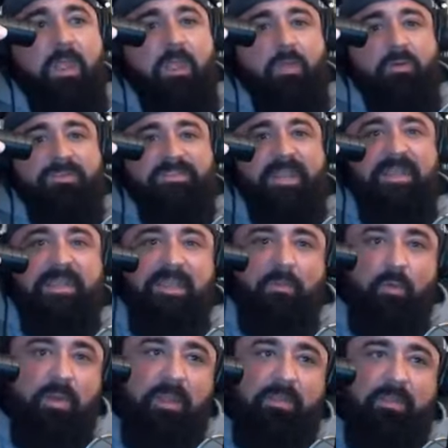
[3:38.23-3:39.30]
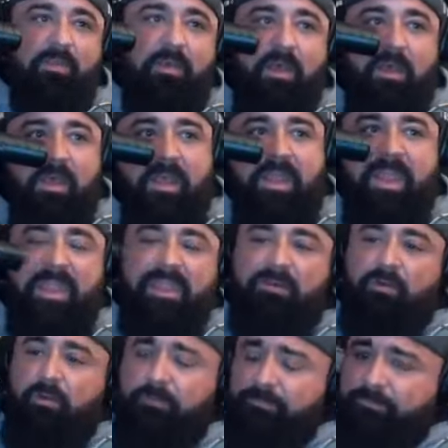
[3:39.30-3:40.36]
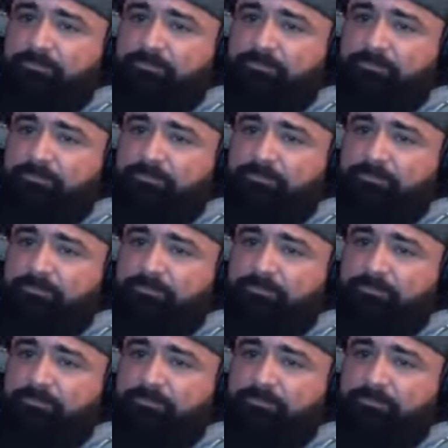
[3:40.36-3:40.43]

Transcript: We're sending it with a handle.